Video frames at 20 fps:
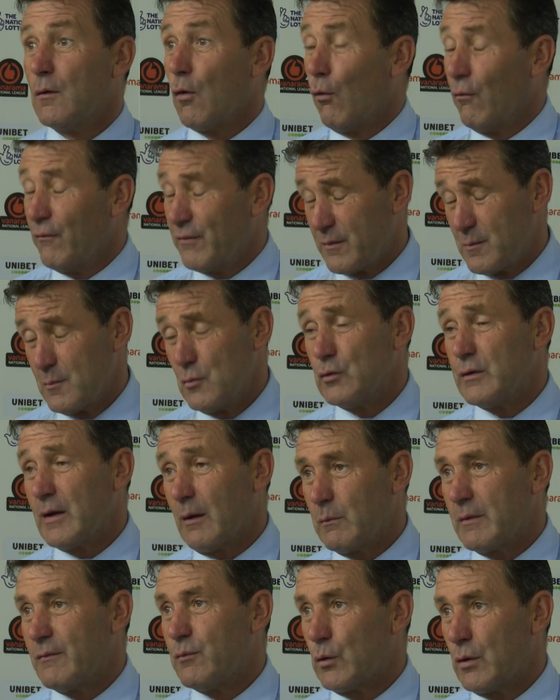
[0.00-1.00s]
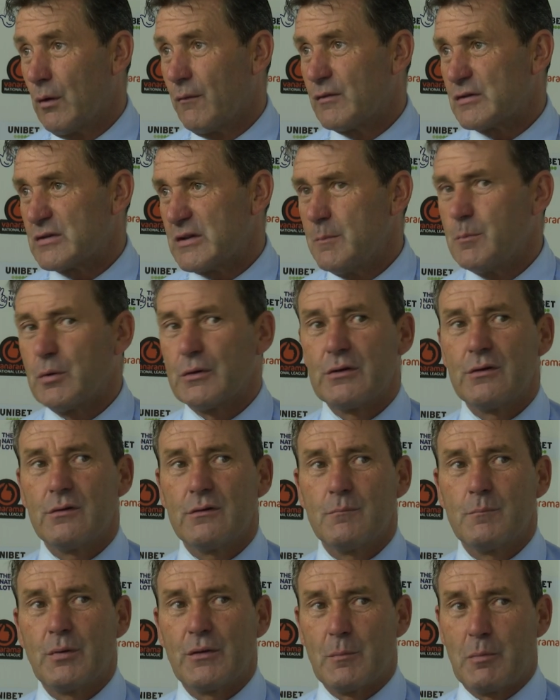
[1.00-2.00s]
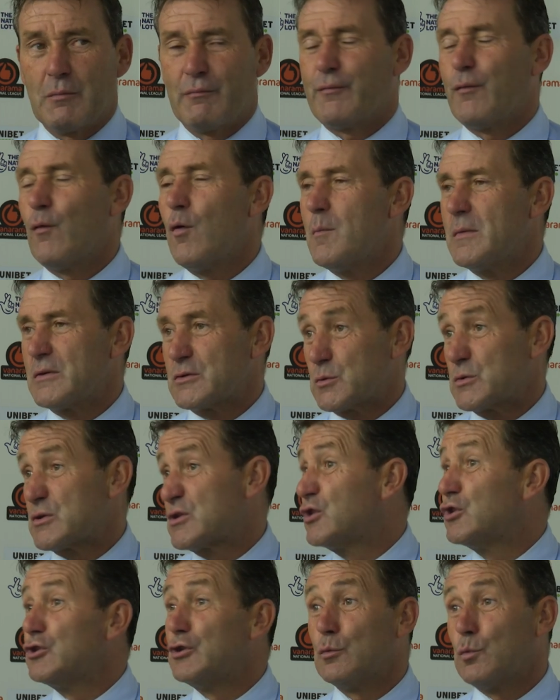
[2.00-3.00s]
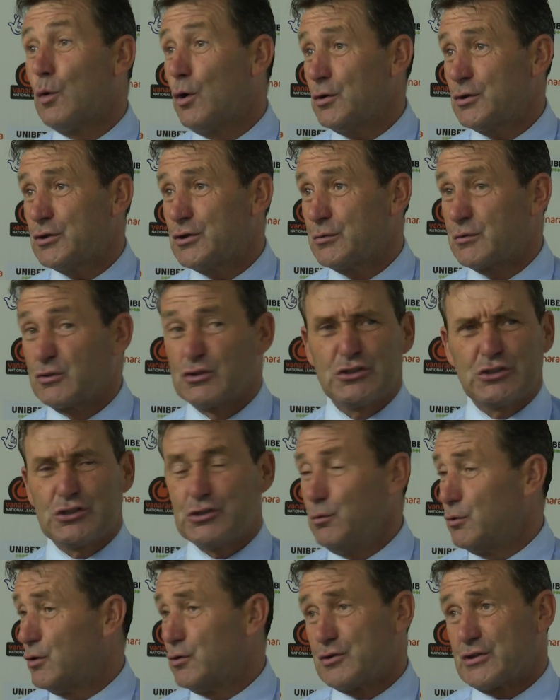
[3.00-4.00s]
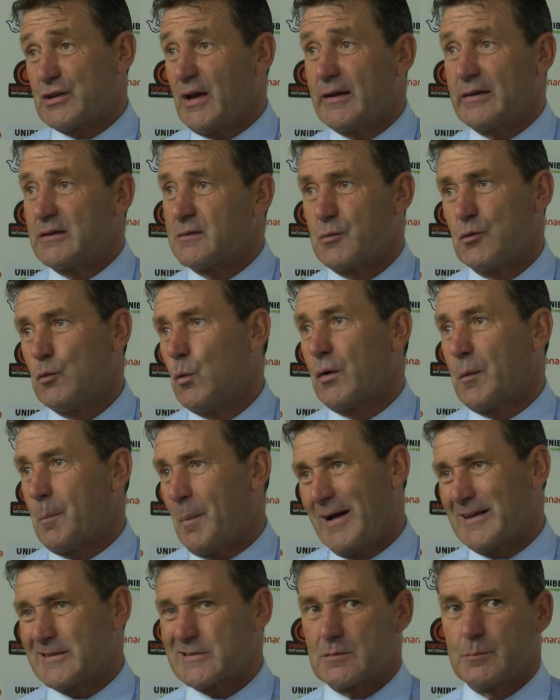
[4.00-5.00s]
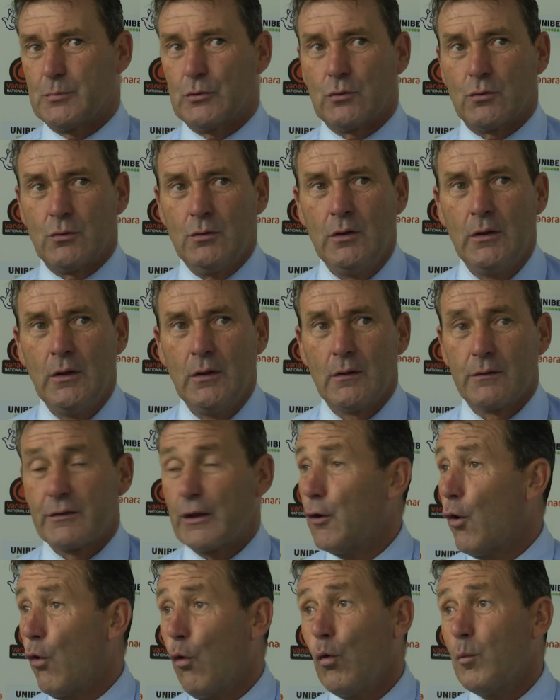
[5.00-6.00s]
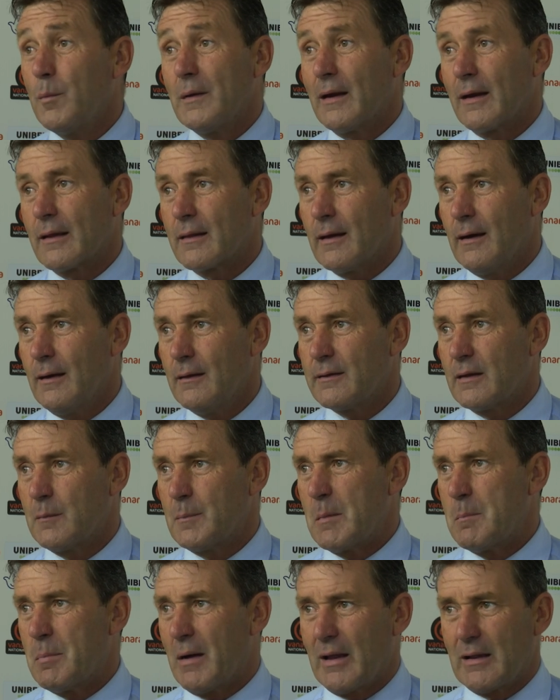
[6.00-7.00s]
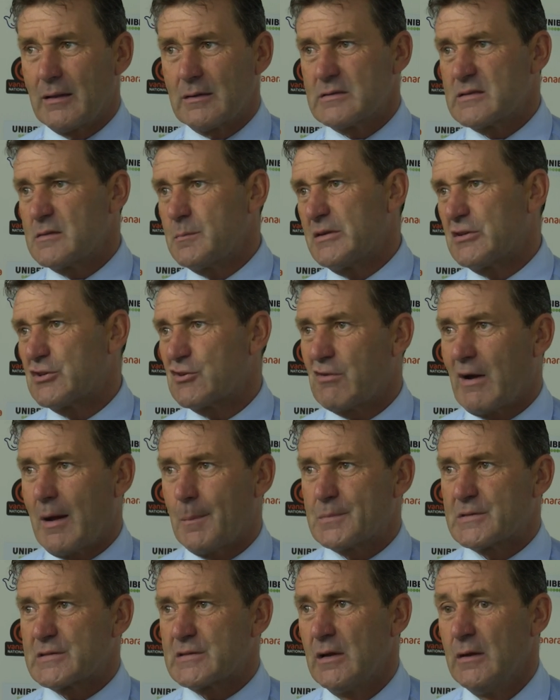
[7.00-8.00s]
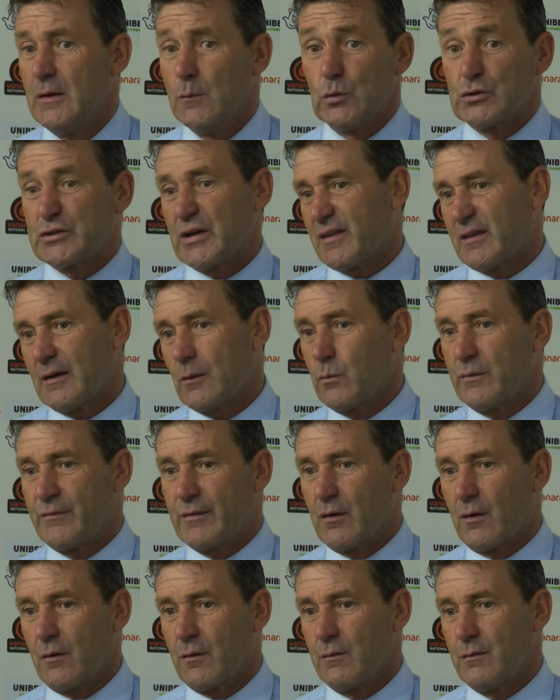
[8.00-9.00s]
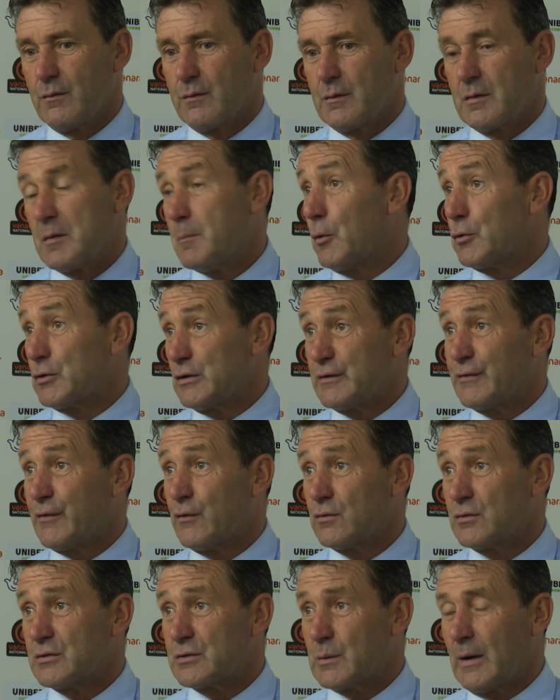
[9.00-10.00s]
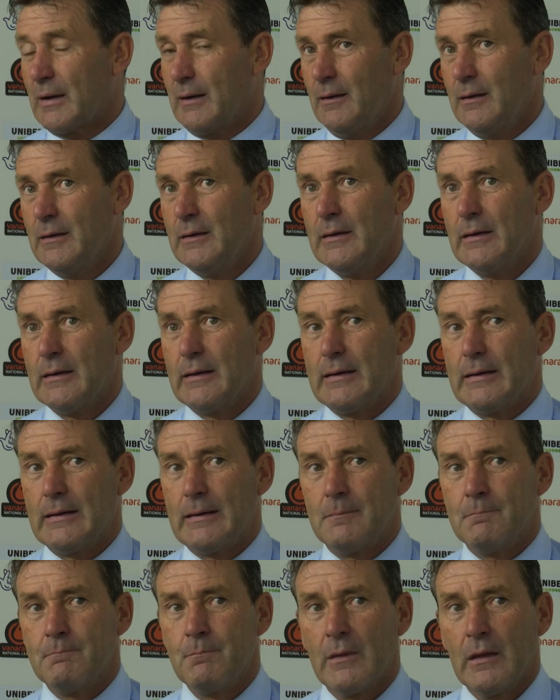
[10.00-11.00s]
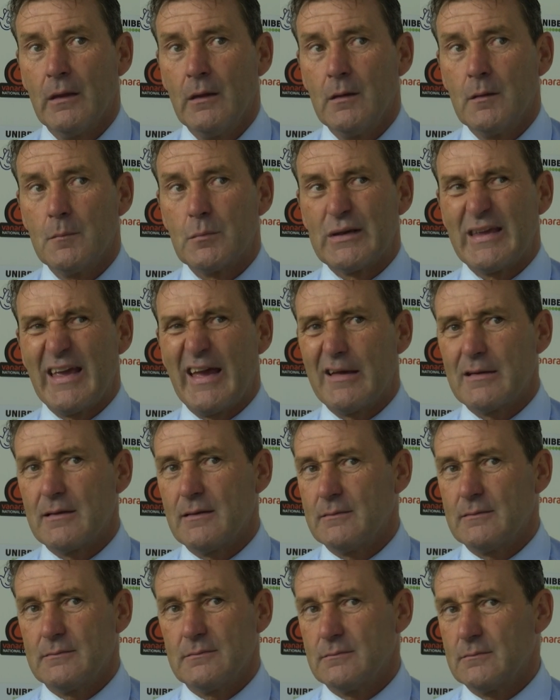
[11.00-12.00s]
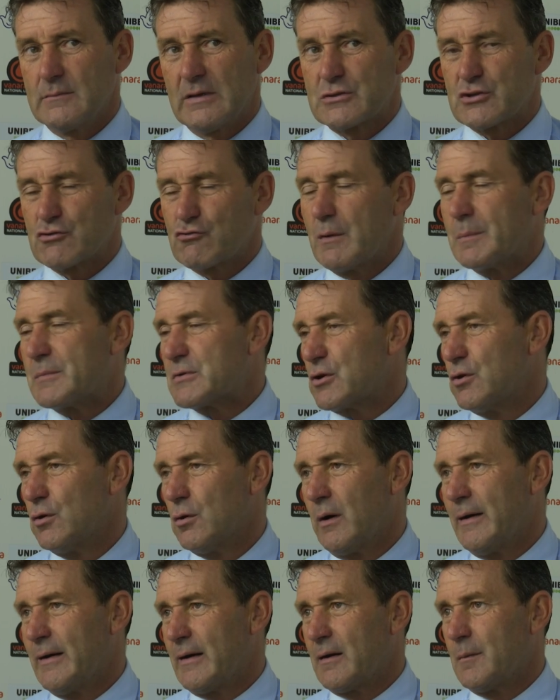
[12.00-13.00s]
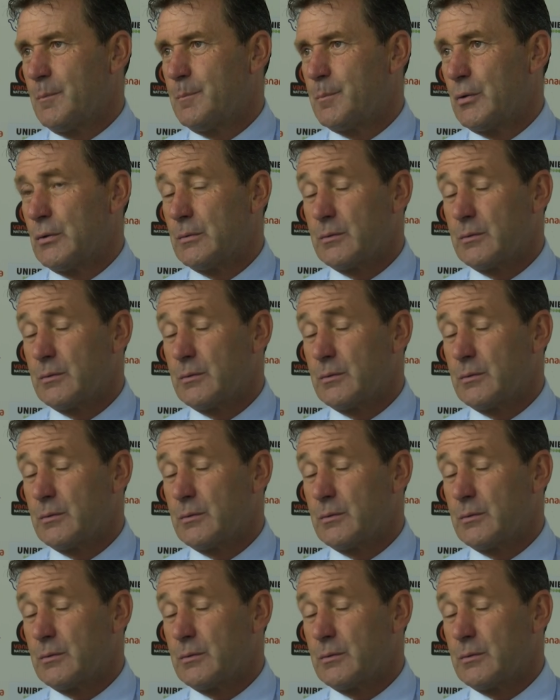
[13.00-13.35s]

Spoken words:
over the moon that we've won, obviously, but the performance was good to watch. Good sides. We want to pass the ball. They'll not all be like that. There'll be battles, there'll be scraps, which I think we've got the bodies for as well. But yeah, the script score, hitting the